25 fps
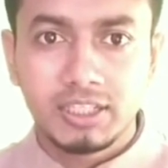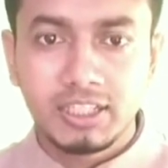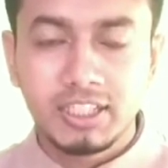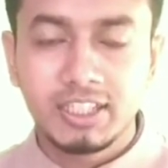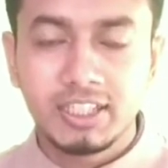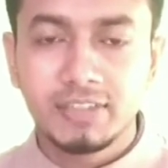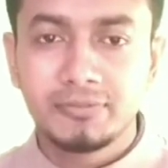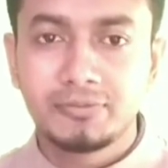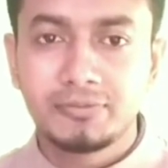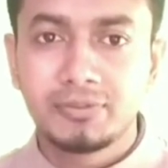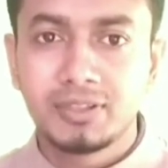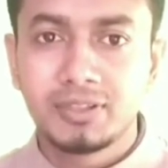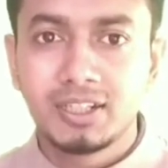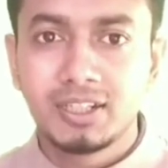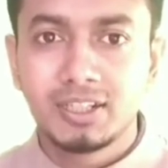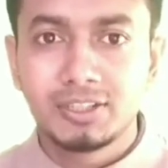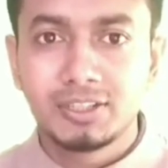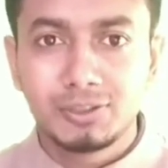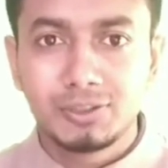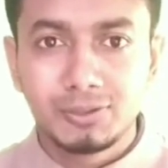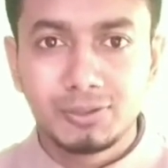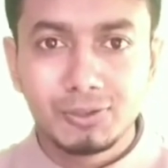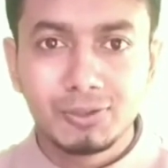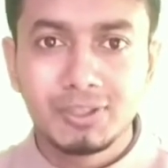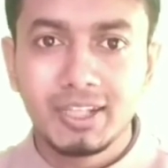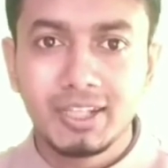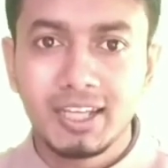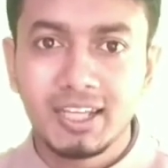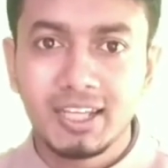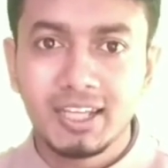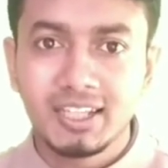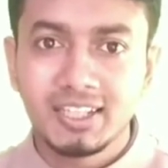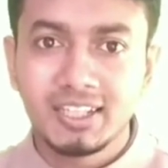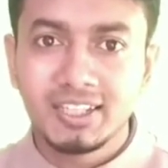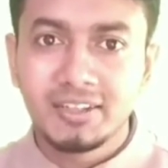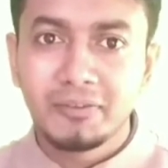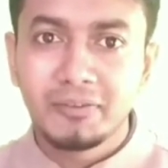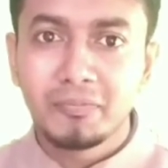If
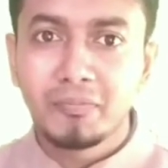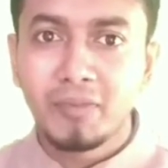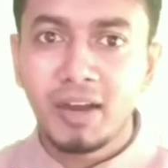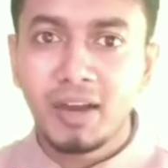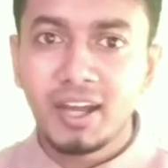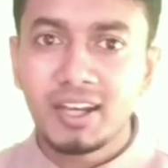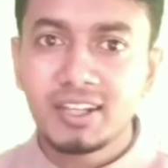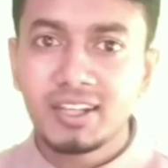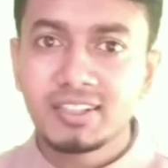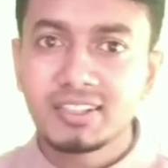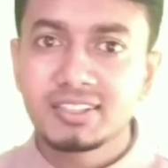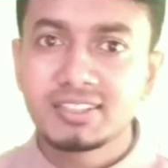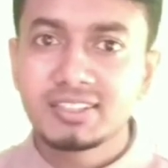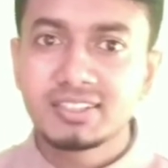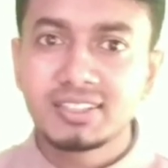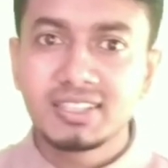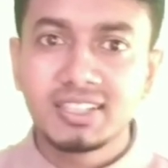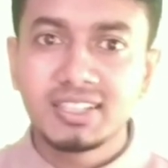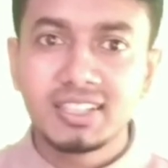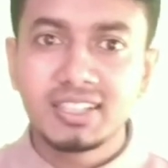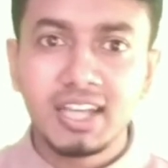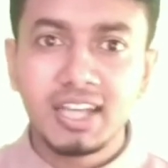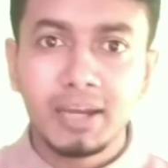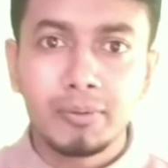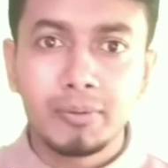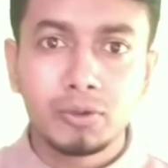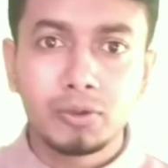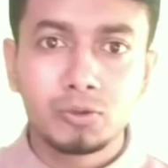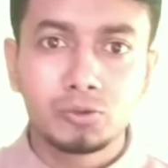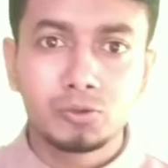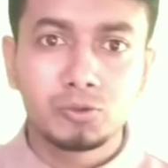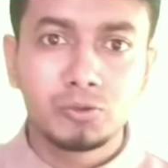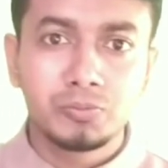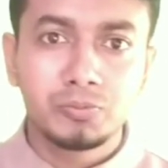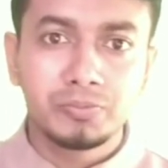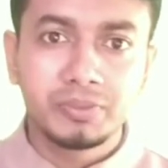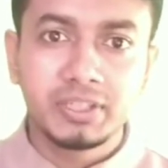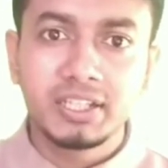today Bangladesh think
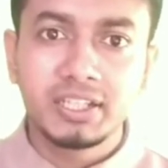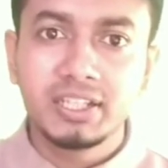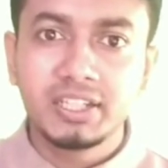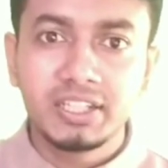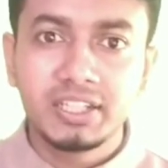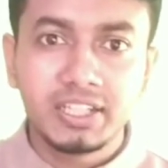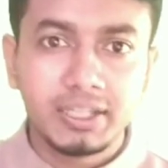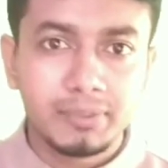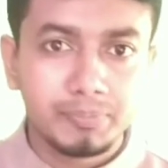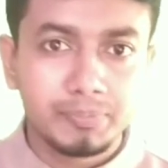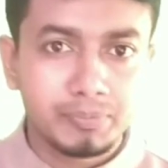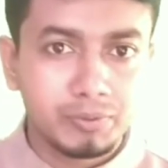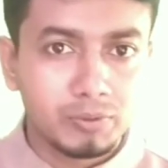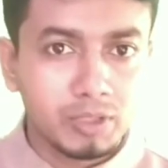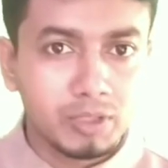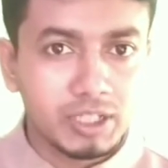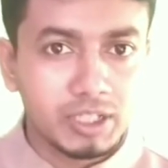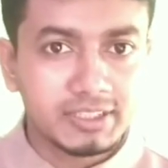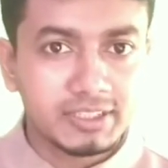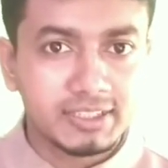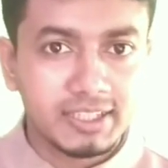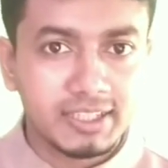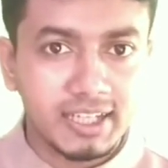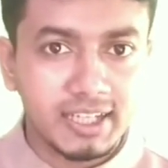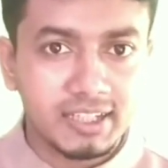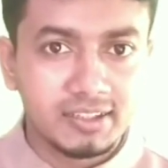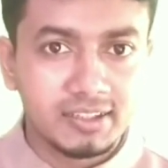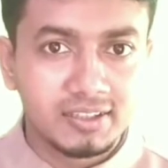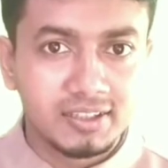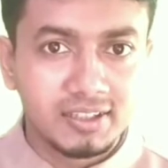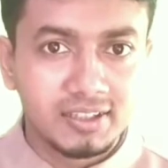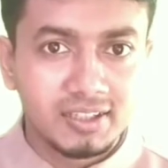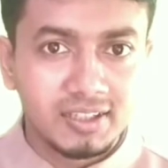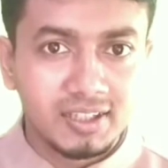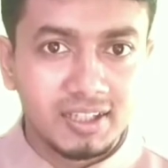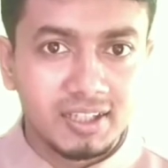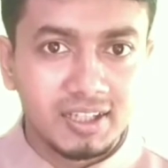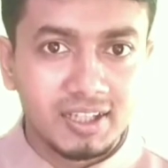about to build a bullet train,
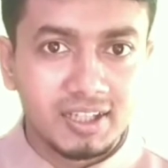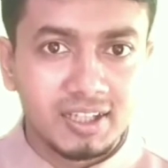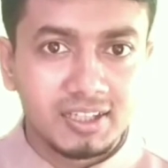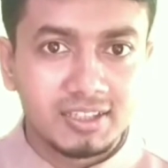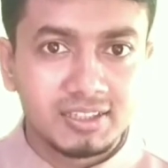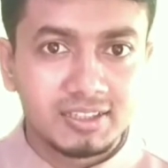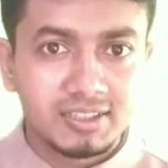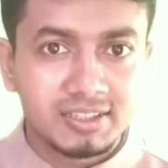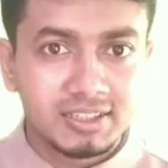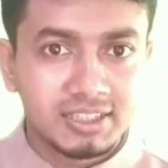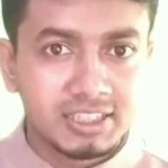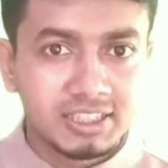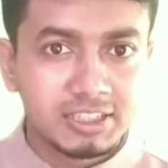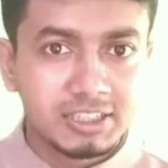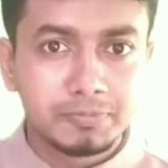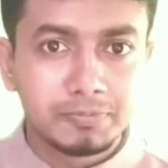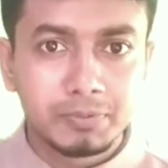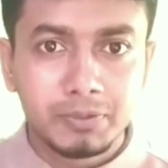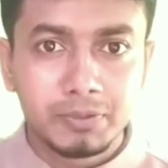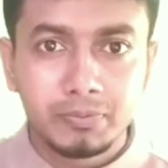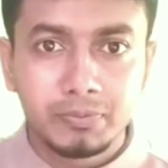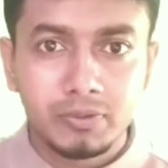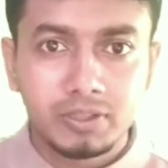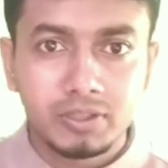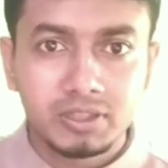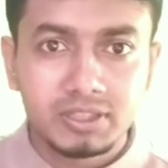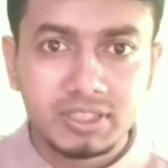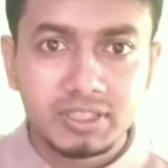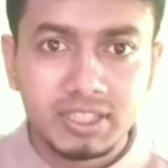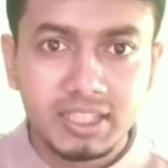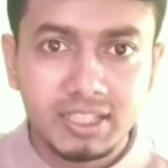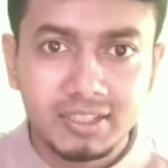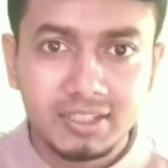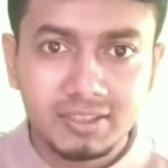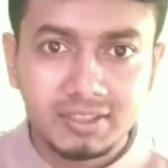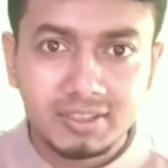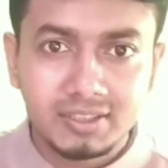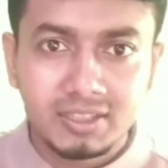these people
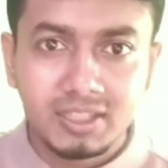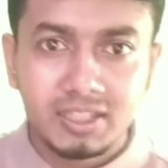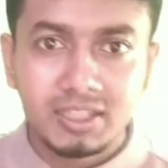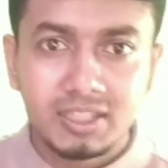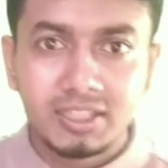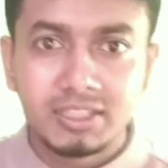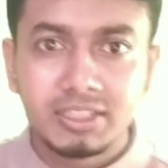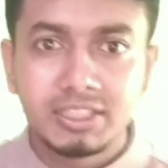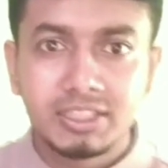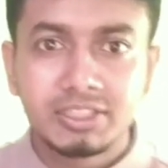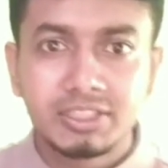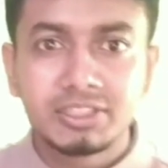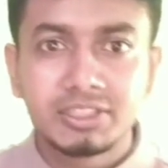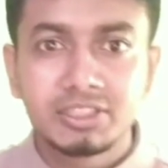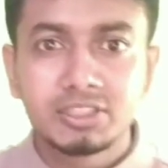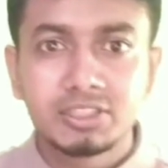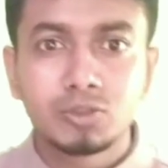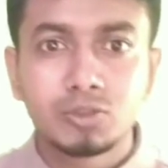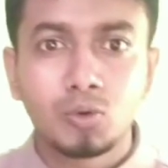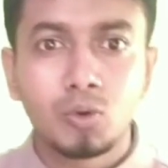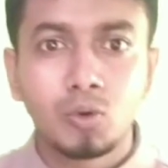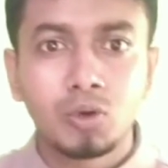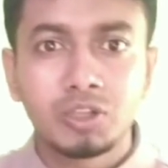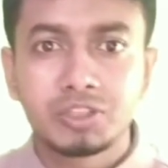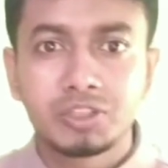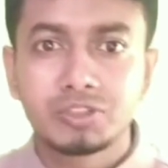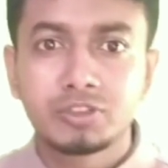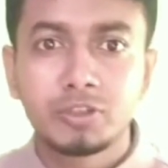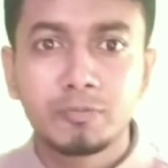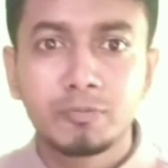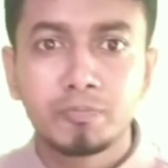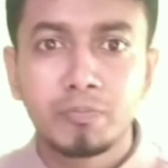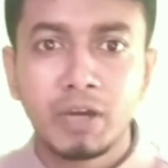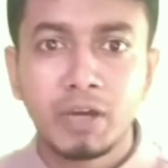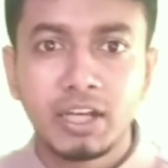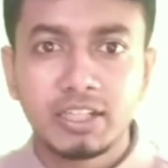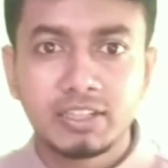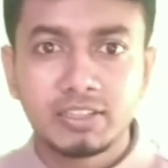think it is waste
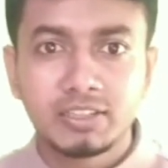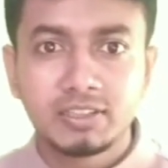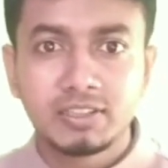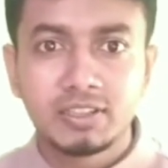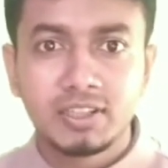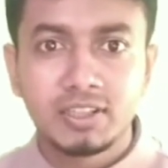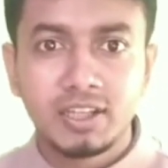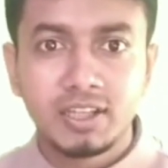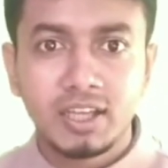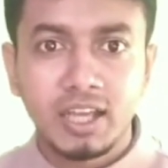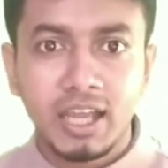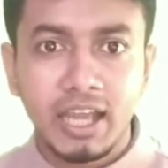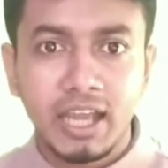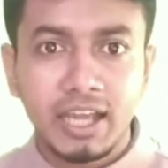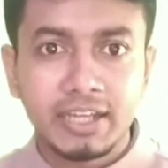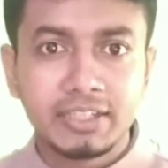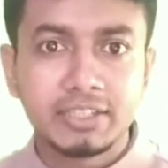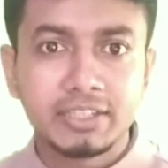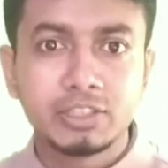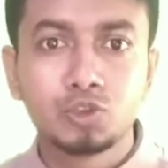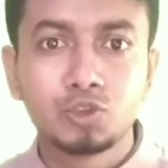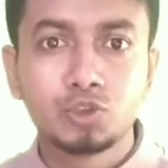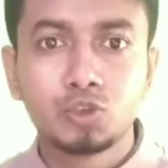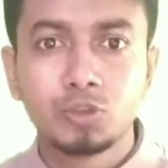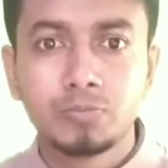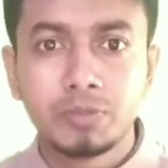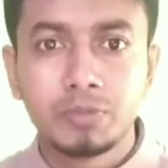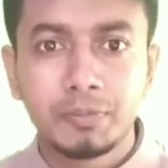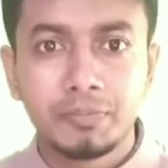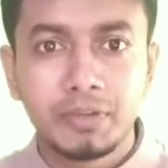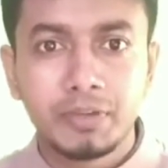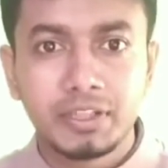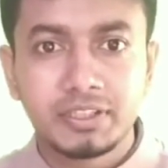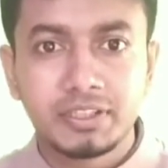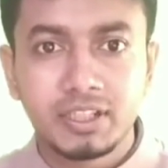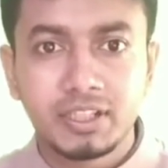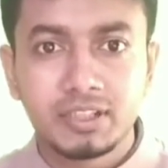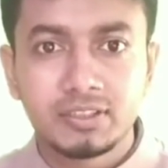of money and will be
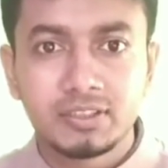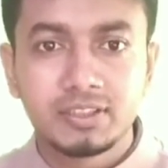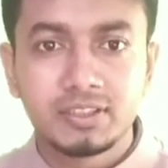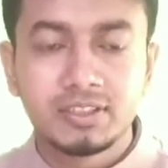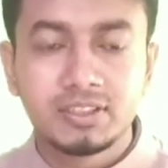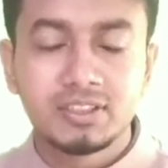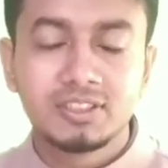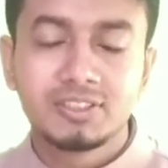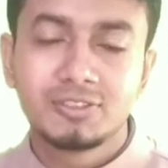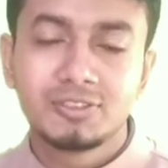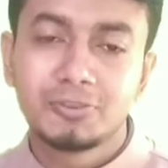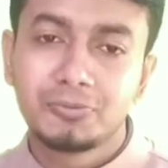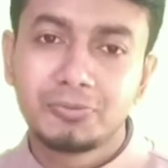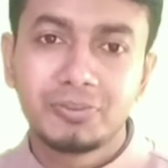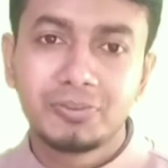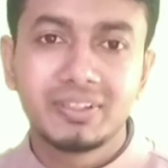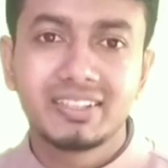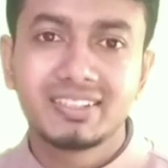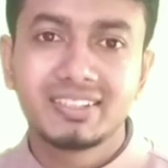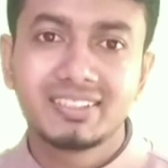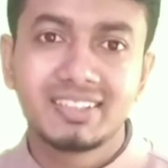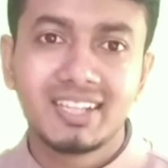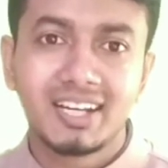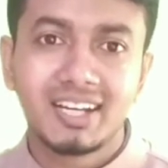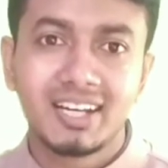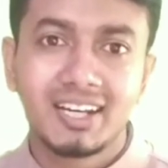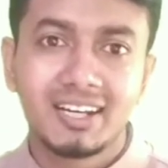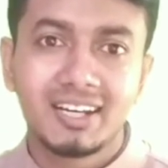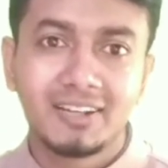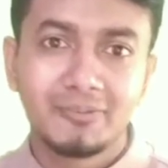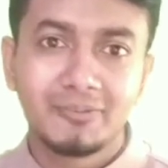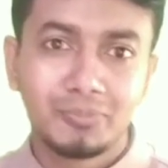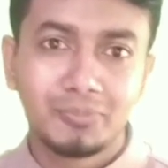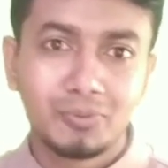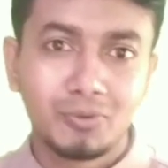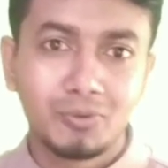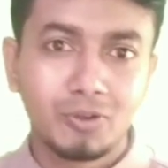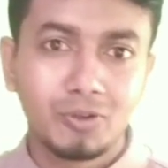better to feed the
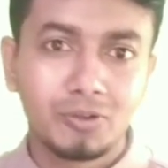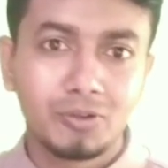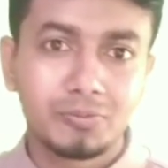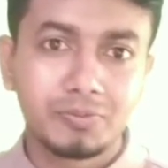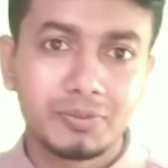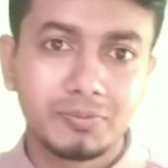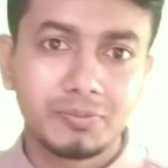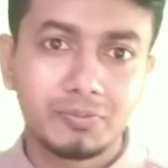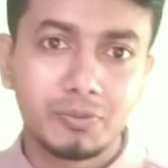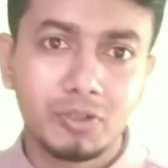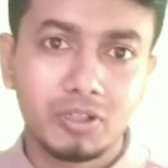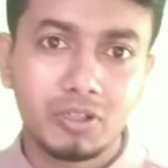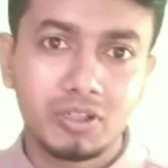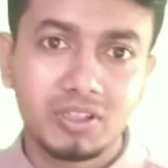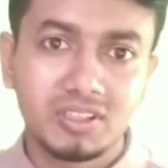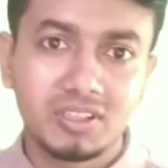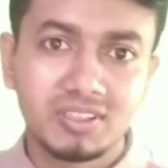poor people.